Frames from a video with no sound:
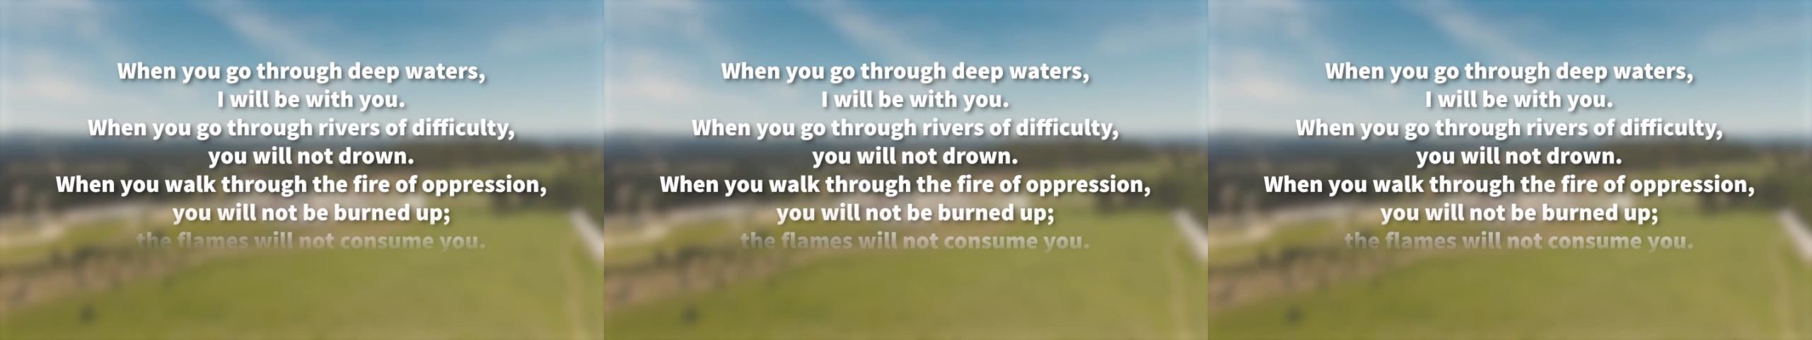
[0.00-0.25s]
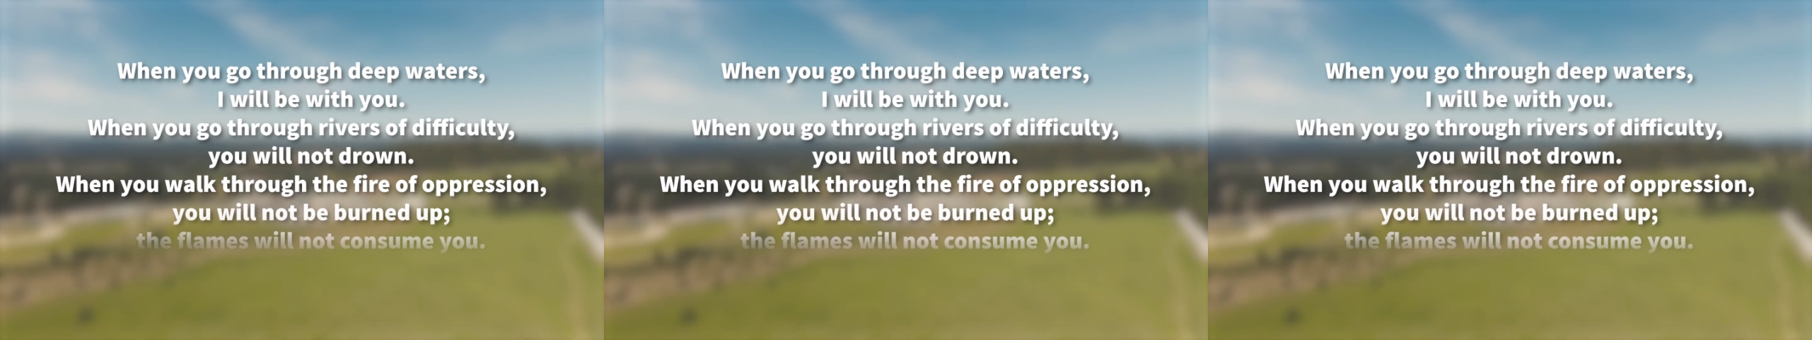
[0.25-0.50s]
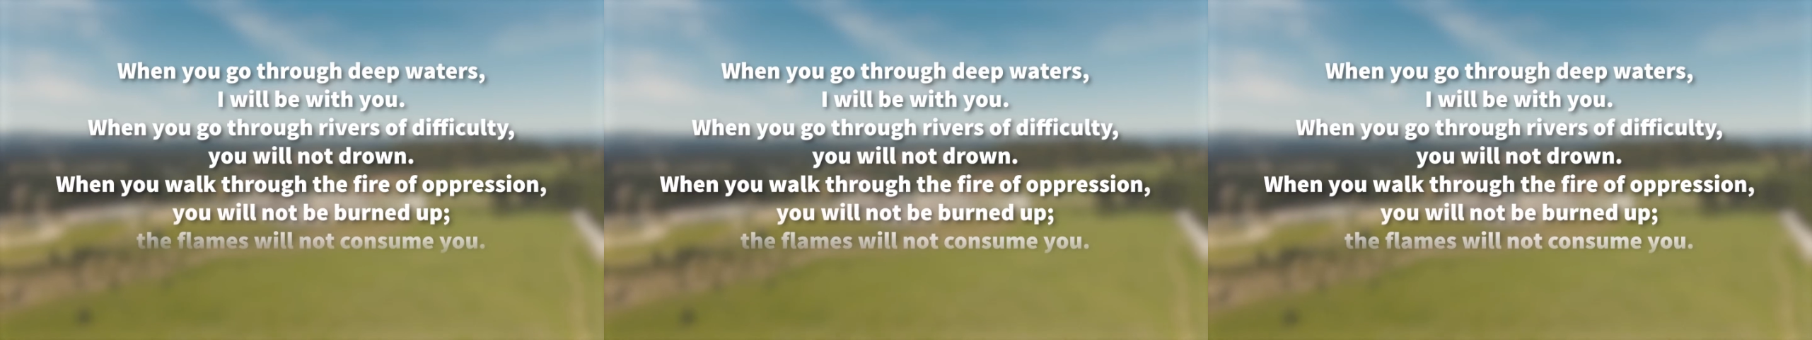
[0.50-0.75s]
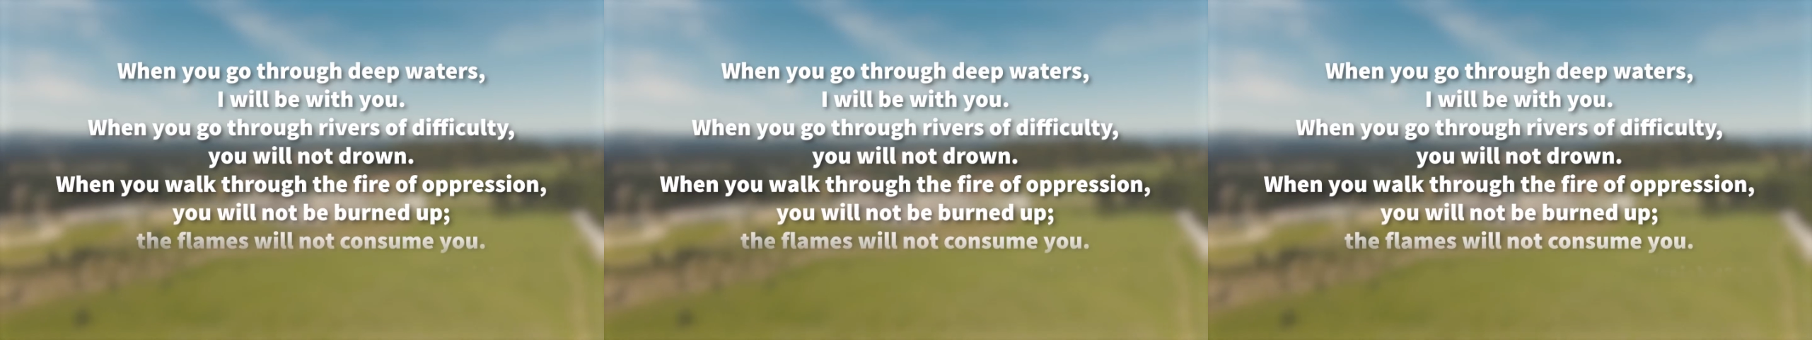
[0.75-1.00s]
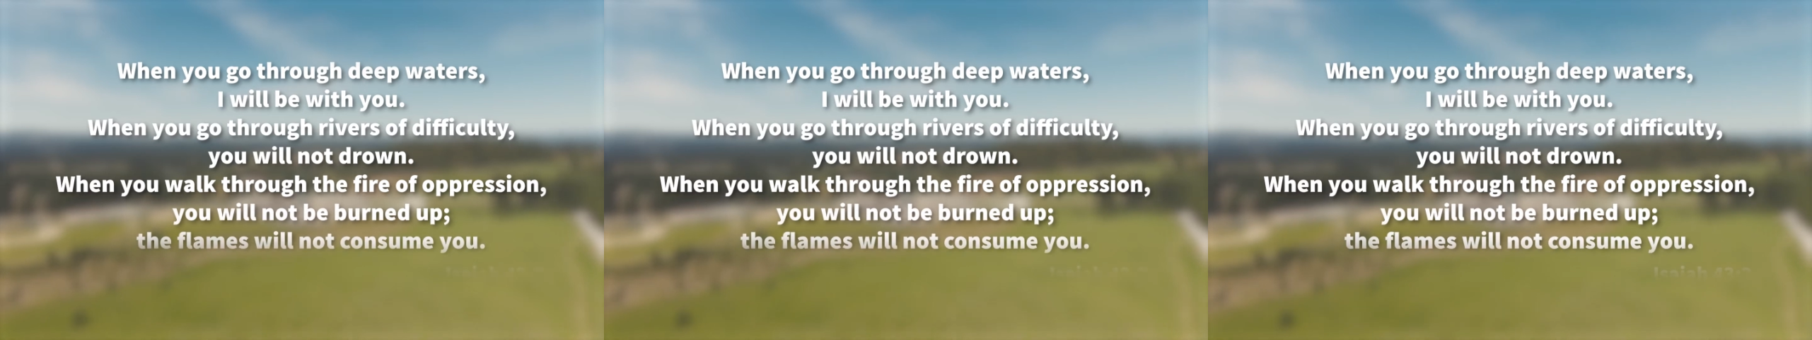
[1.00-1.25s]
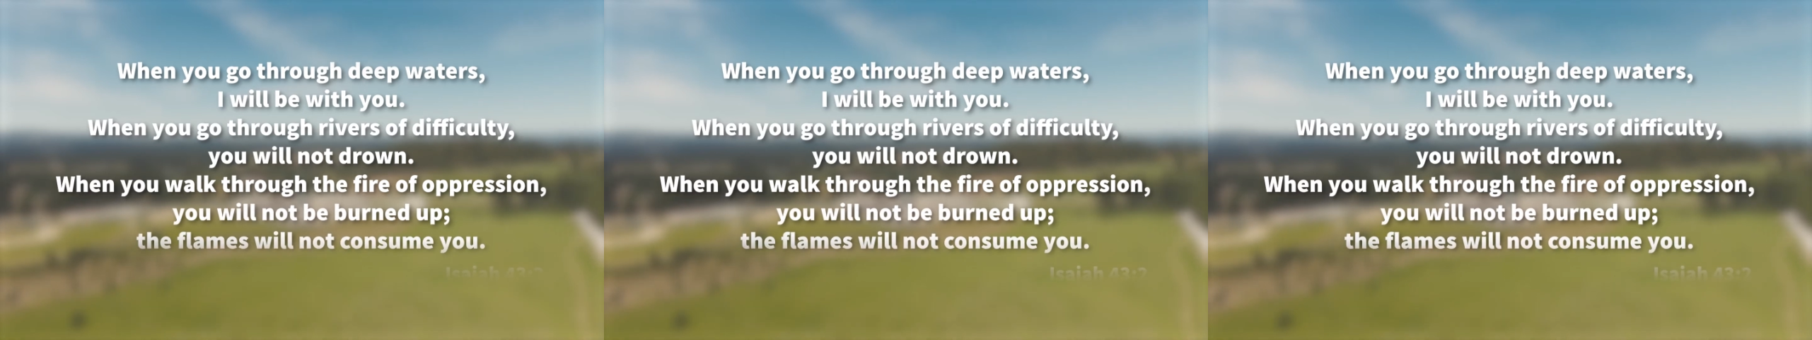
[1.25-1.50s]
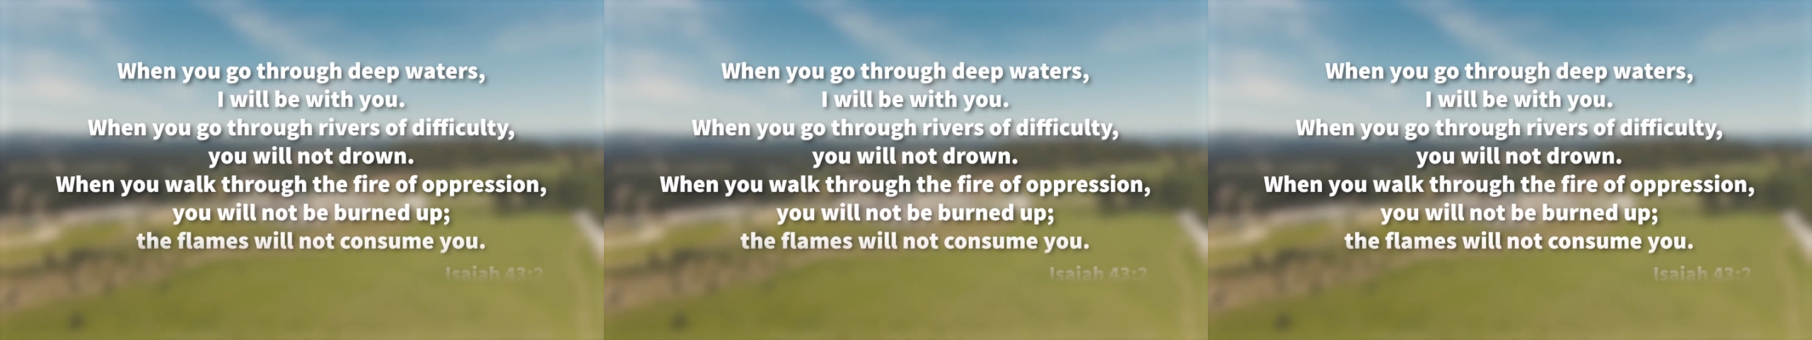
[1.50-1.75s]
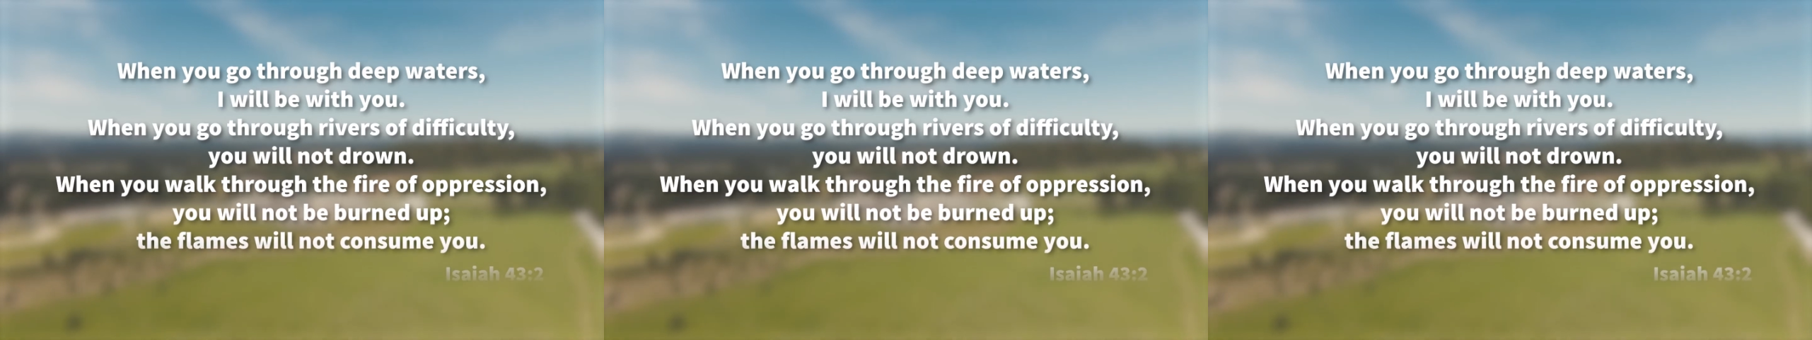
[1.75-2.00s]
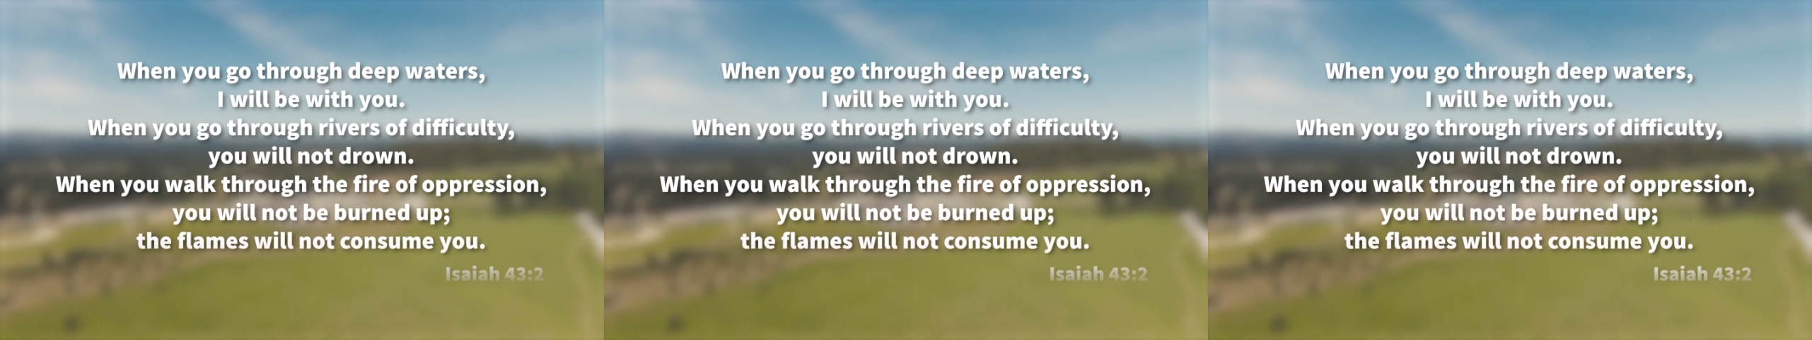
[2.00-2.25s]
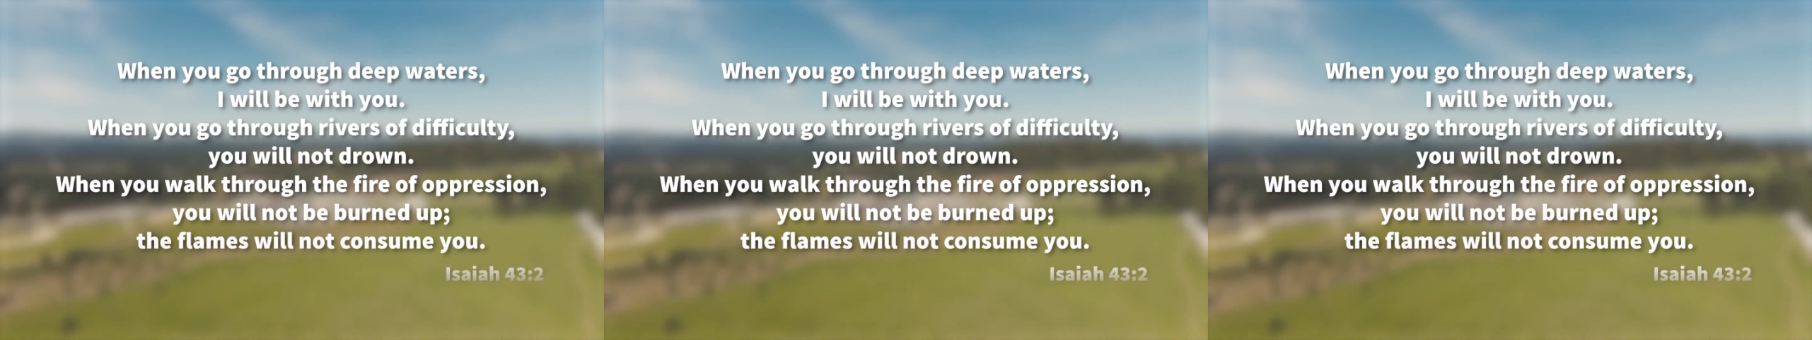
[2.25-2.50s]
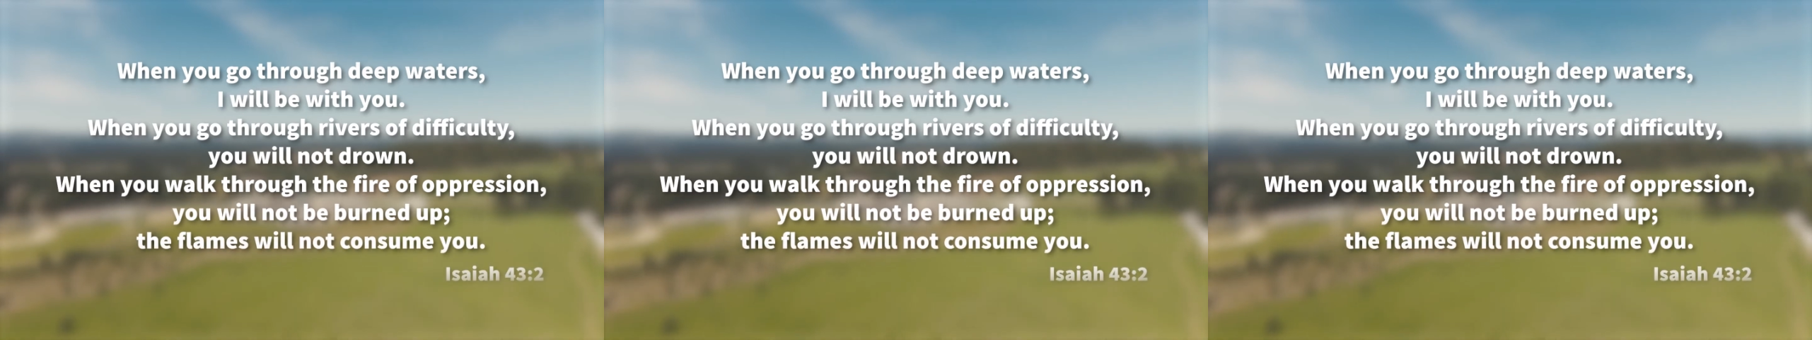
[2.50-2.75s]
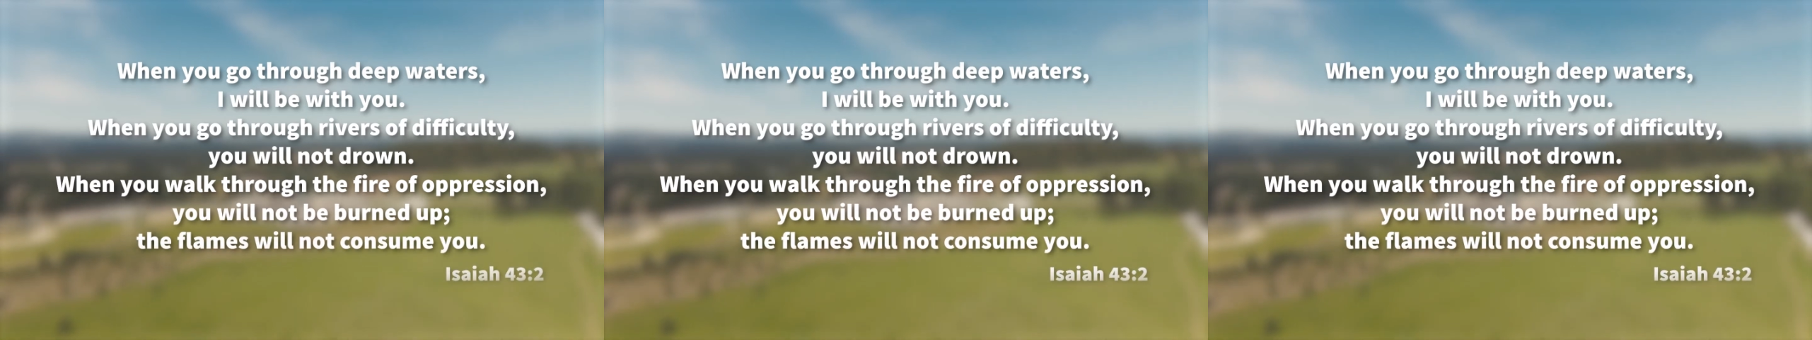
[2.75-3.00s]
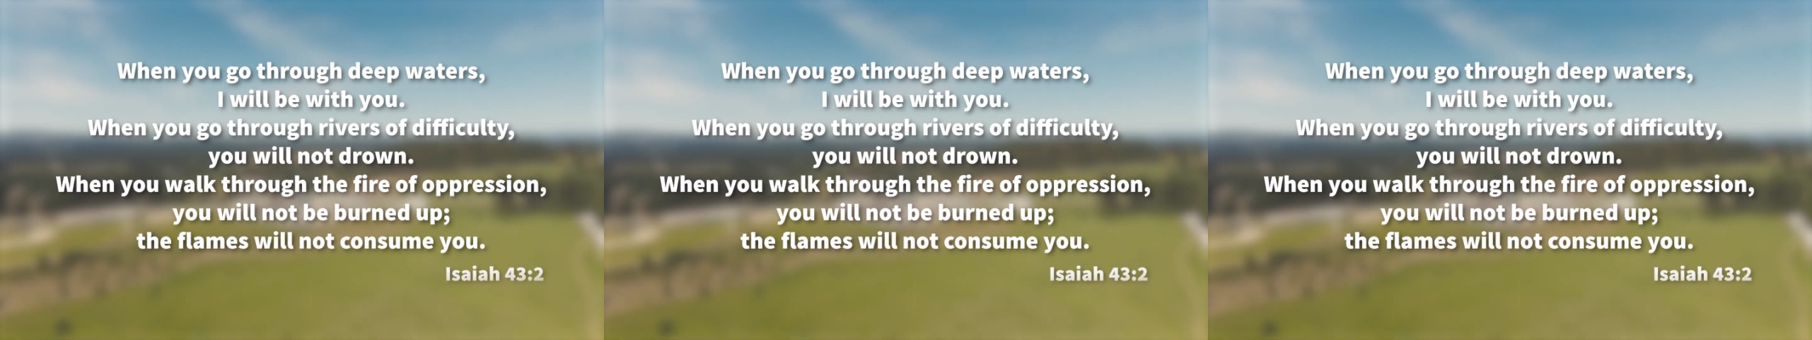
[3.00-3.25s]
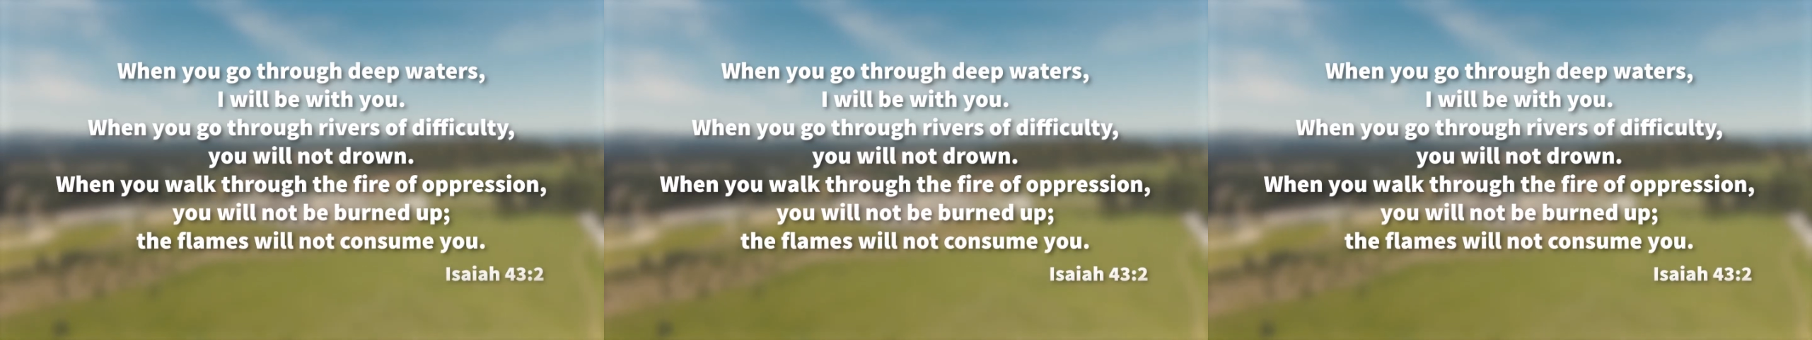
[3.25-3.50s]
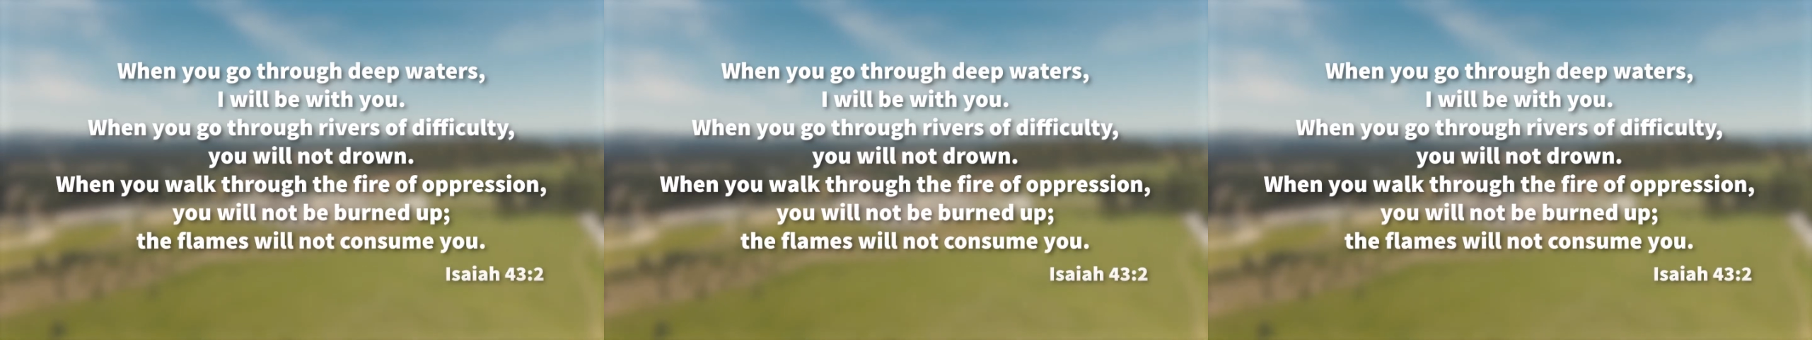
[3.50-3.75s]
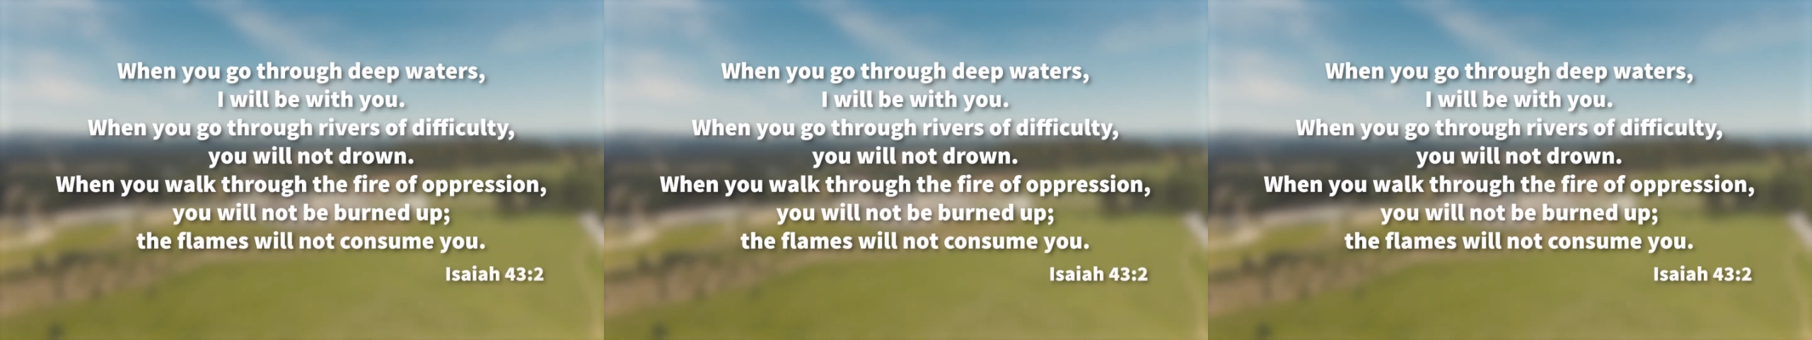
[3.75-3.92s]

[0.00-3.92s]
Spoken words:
(no speaker visible)